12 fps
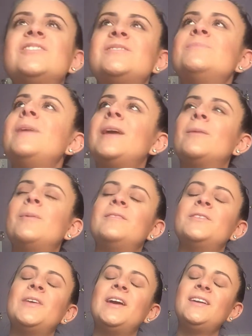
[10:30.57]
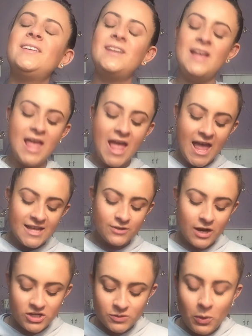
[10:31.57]
just makeup everywhere. So
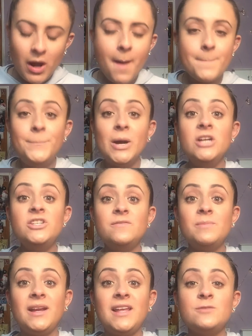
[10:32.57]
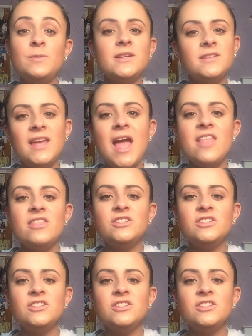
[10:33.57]
I just bought a bunch of minis because, again,